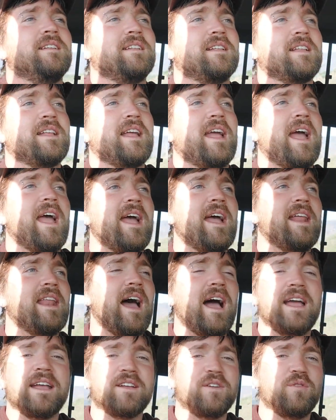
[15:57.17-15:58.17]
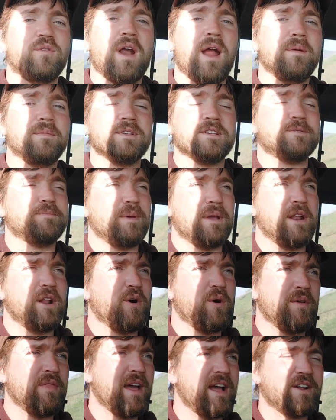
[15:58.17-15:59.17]
And I can wrap the speedo
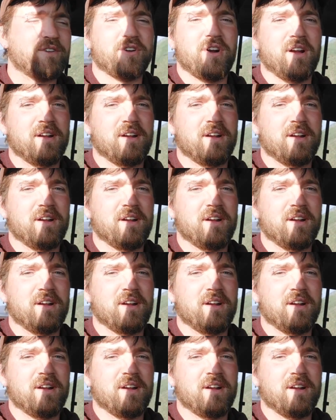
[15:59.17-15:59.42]
in that truck.